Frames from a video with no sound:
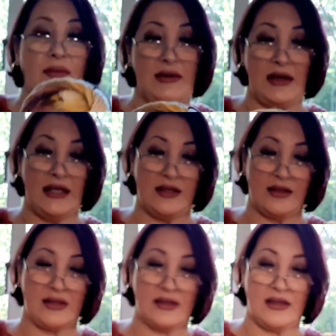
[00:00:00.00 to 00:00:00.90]
many
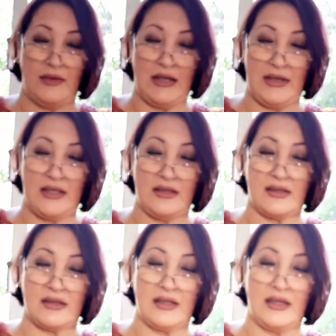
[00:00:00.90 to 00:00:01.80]
meters? How many
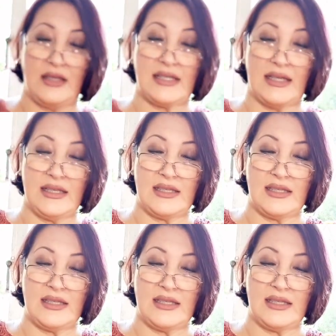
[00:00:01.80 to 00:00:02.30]
meters? Yes, I did